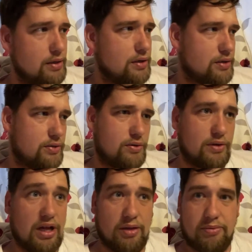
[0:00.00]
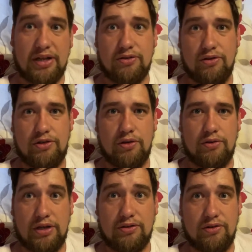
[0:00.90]
So that's on the
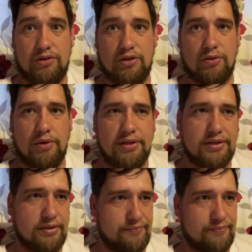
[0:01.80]
to-do list.